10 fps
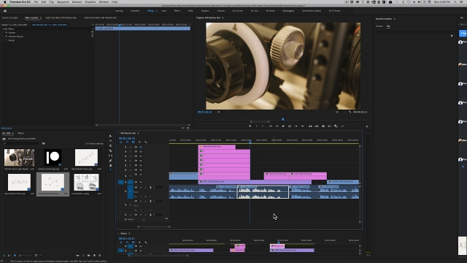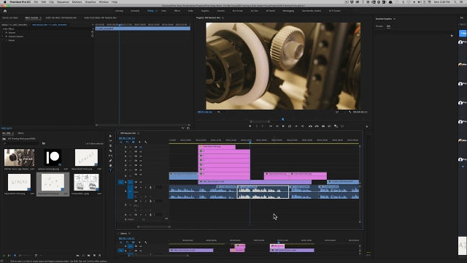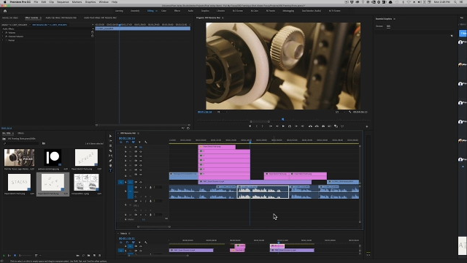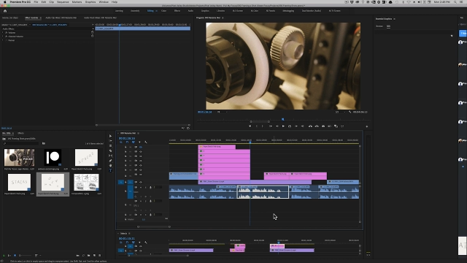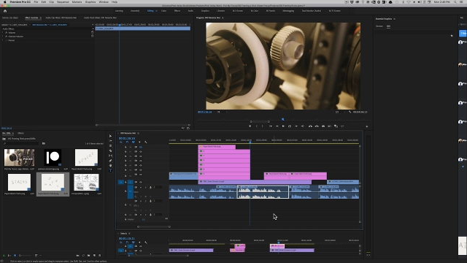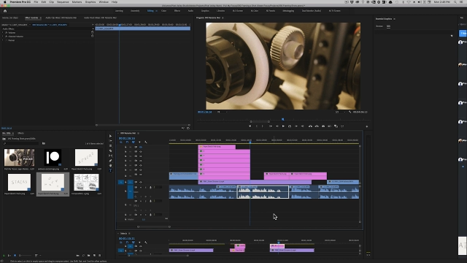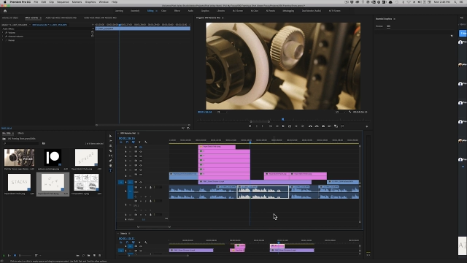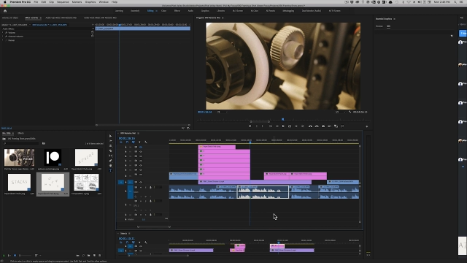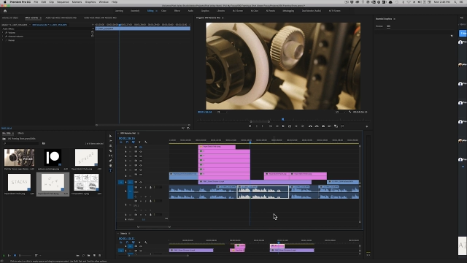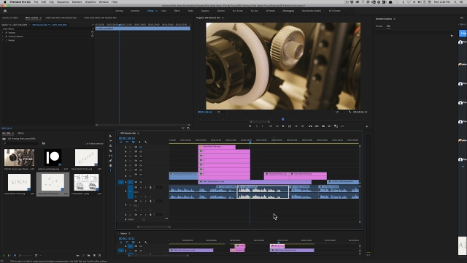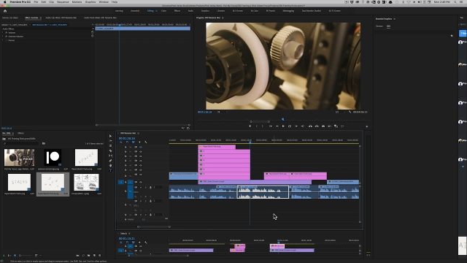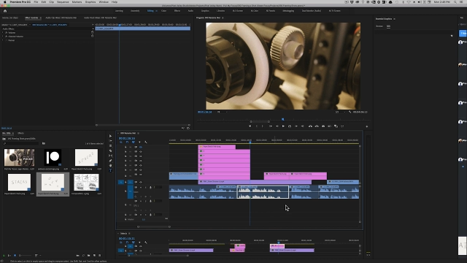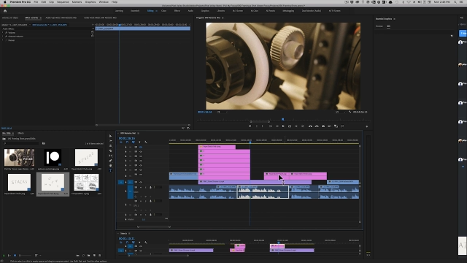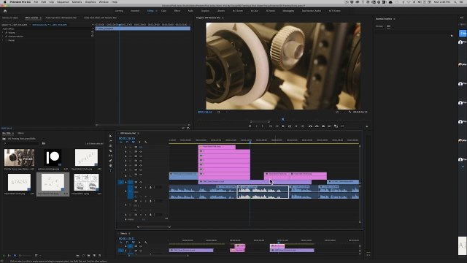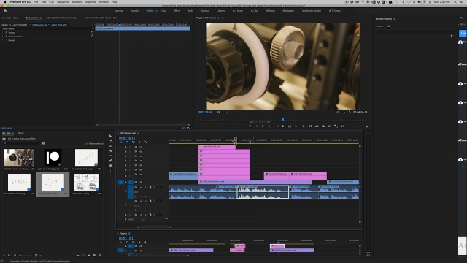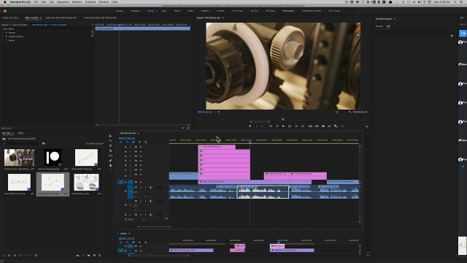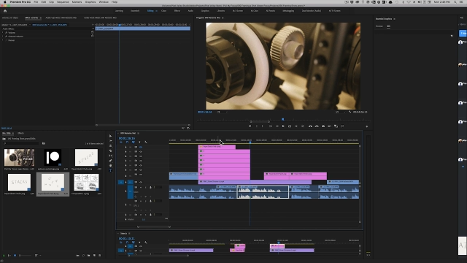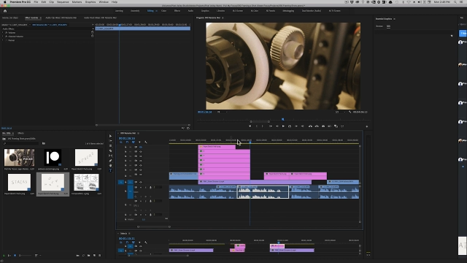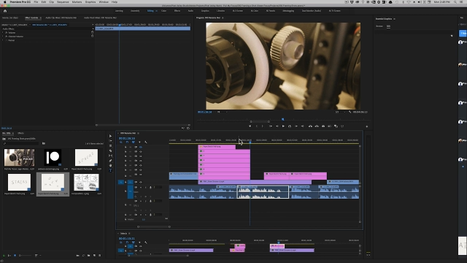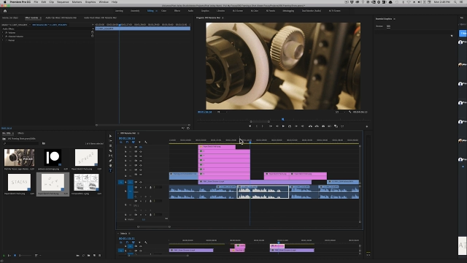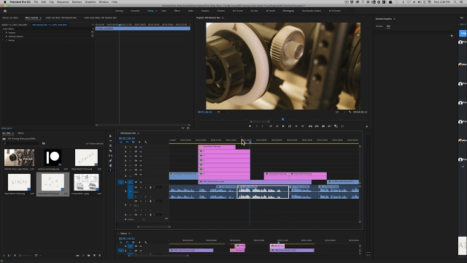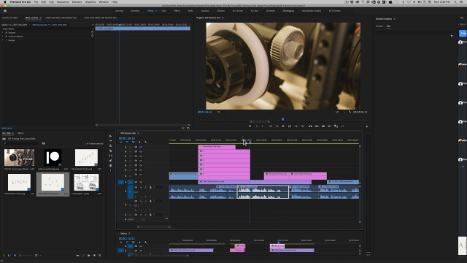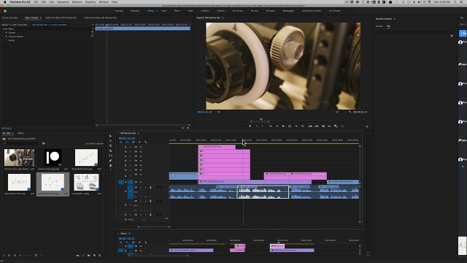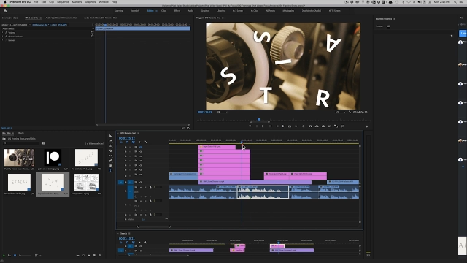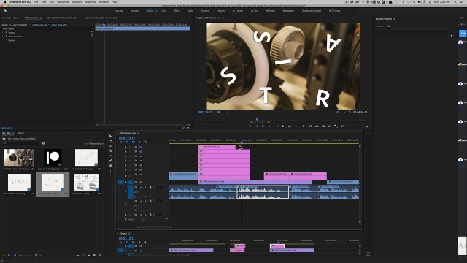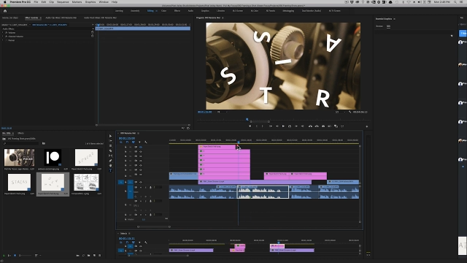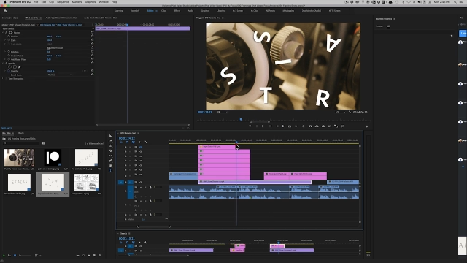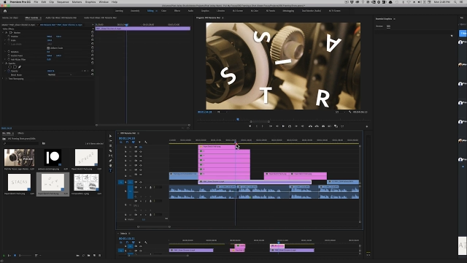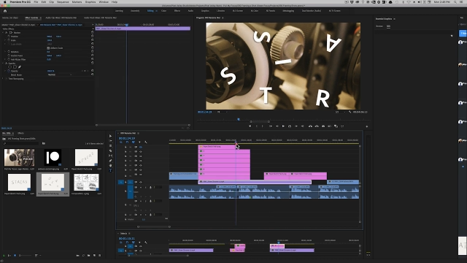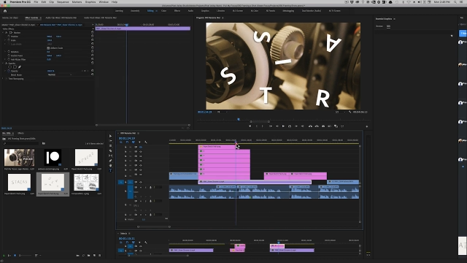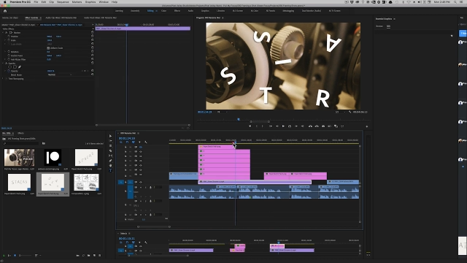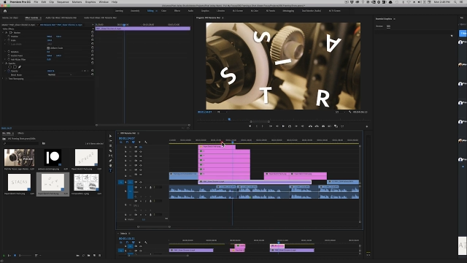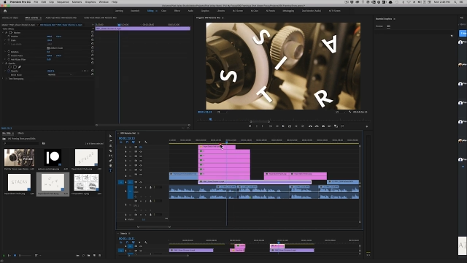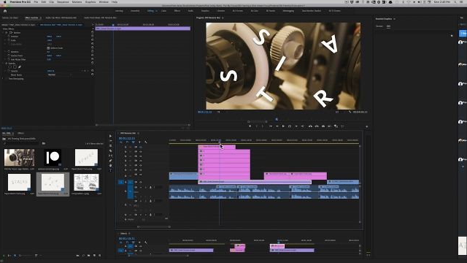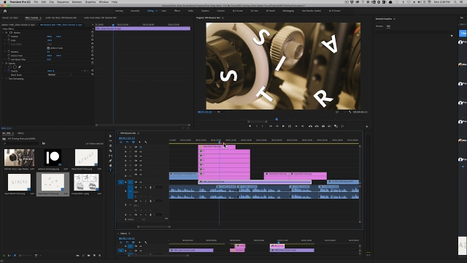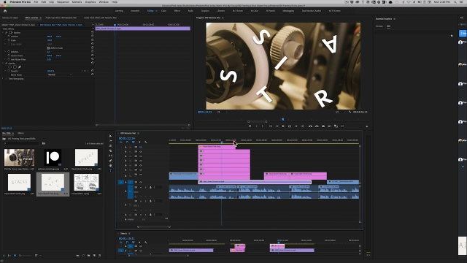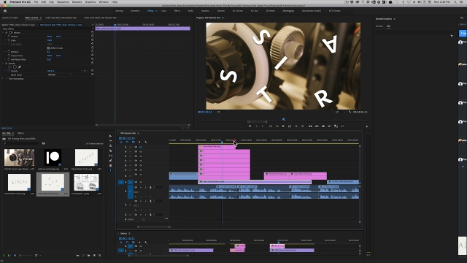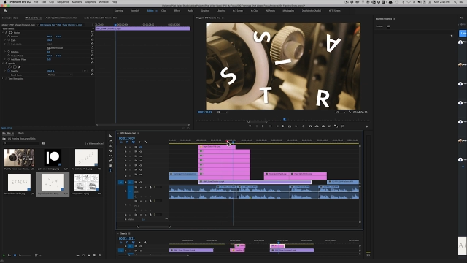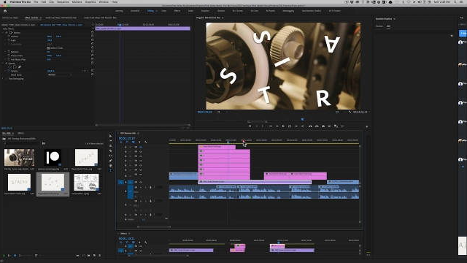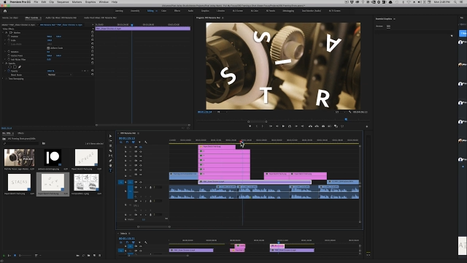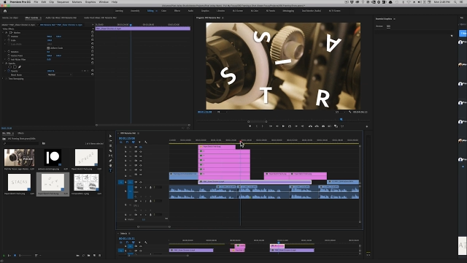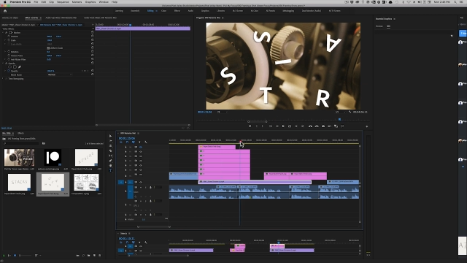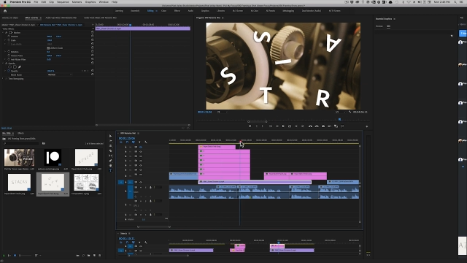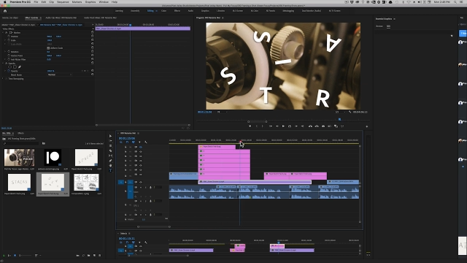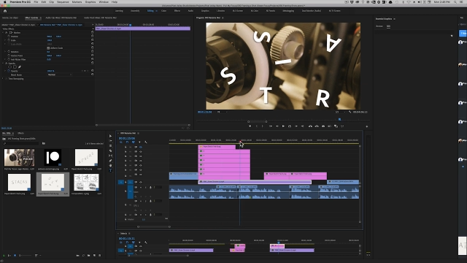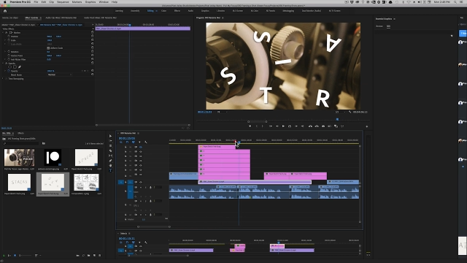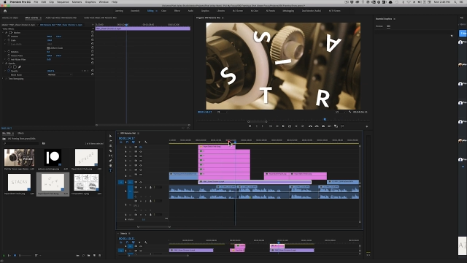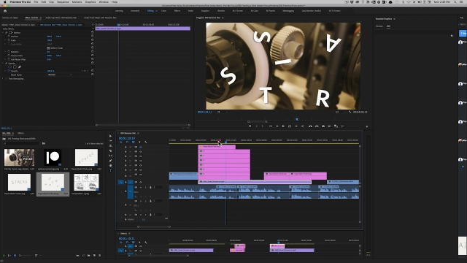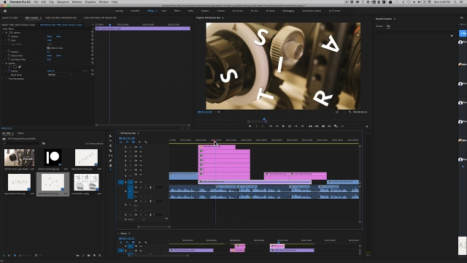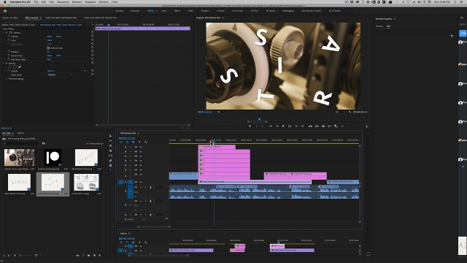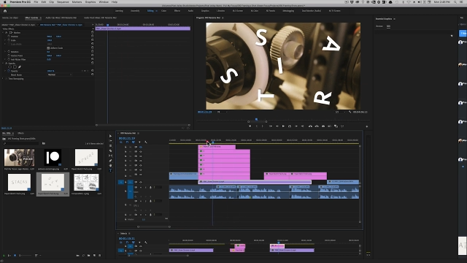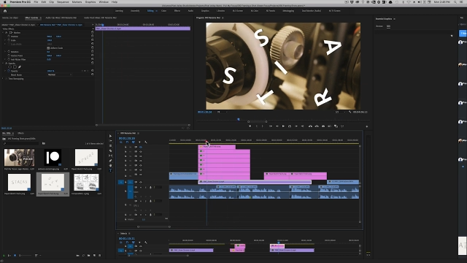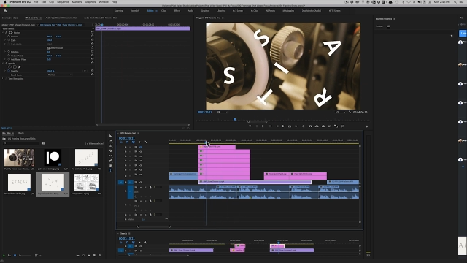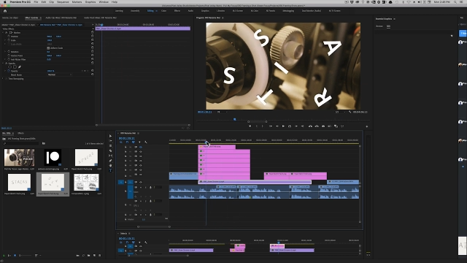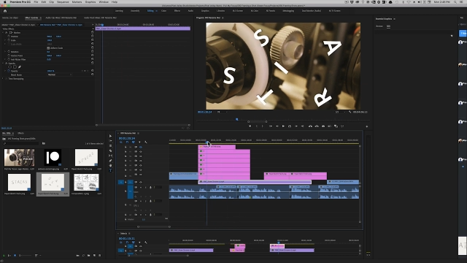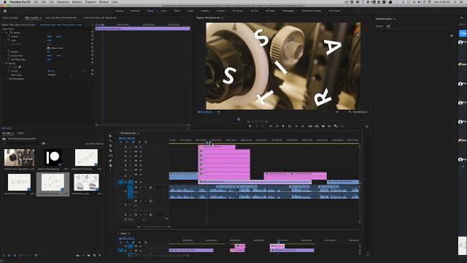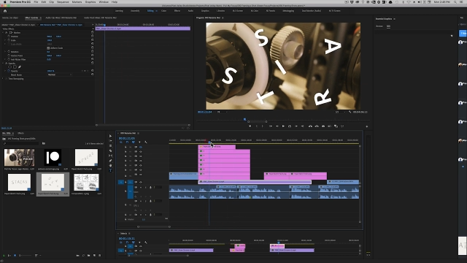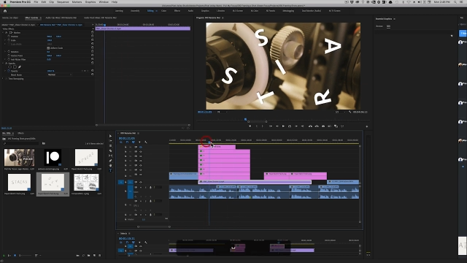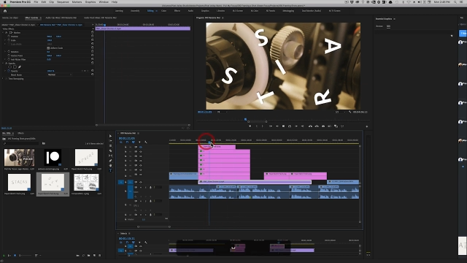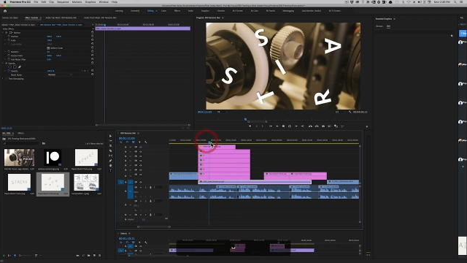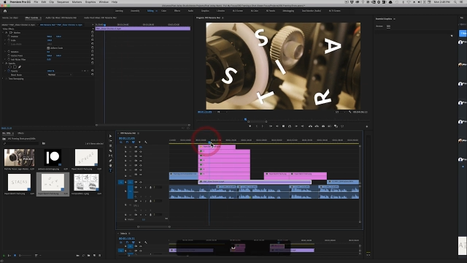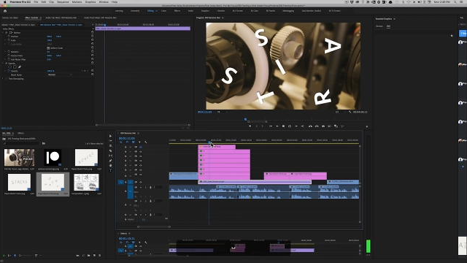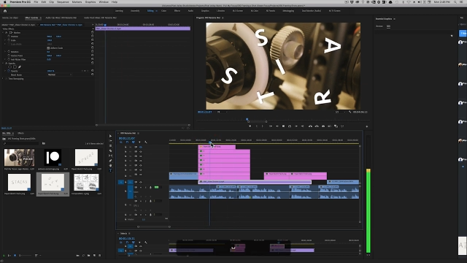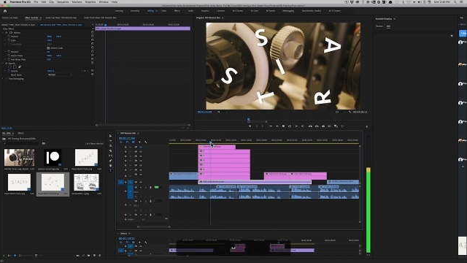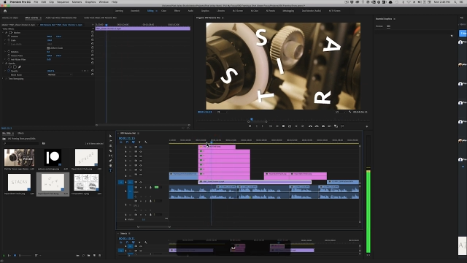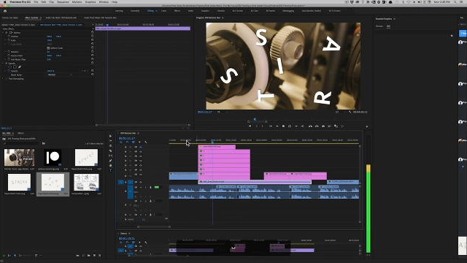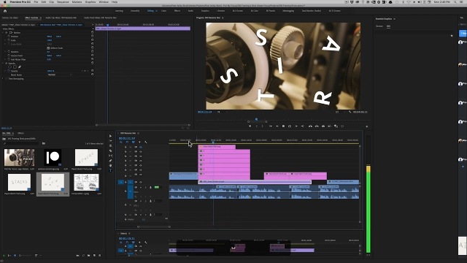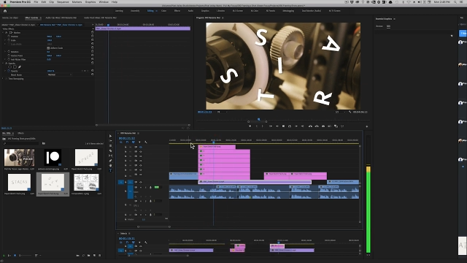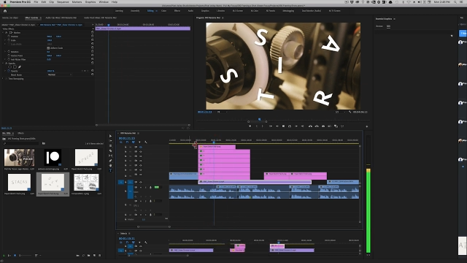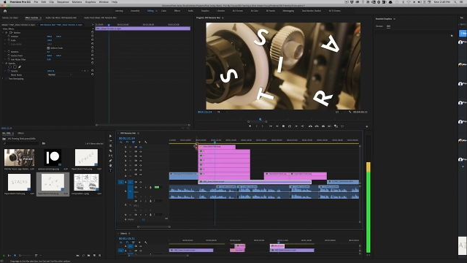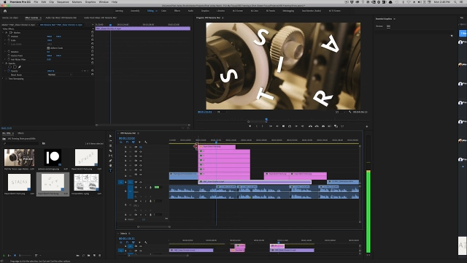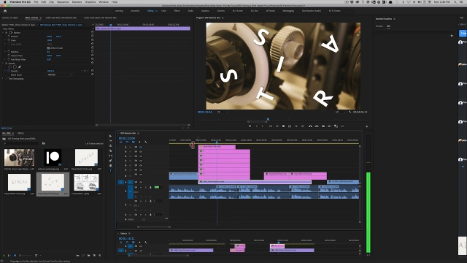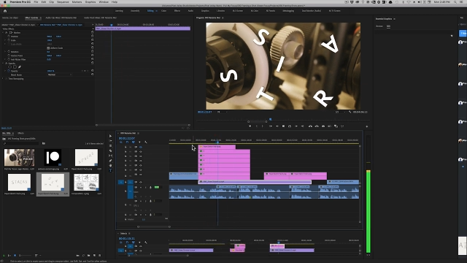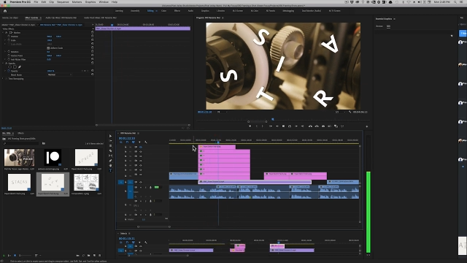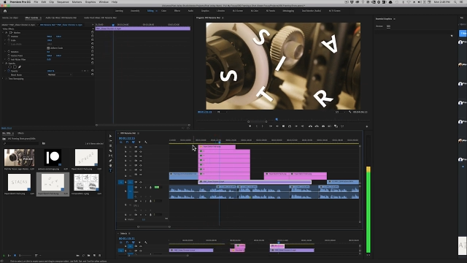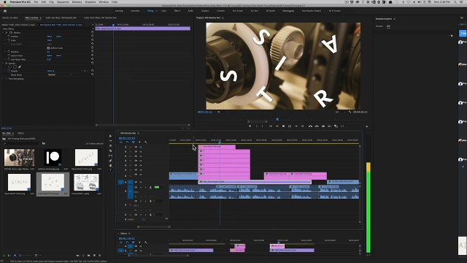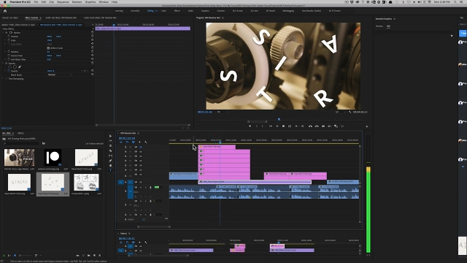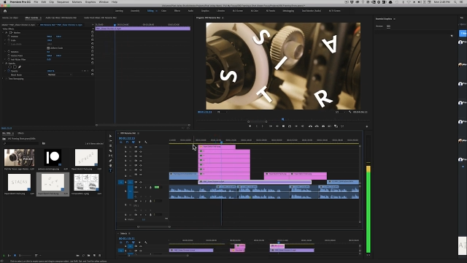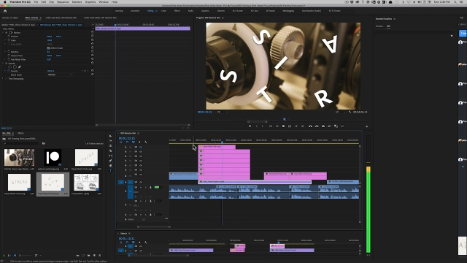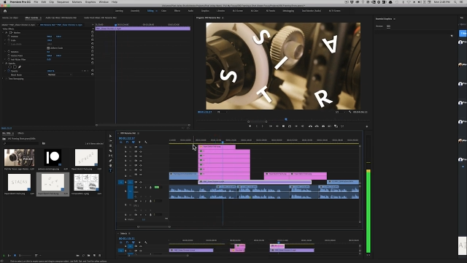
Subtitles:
Nobody's mouth can be seen.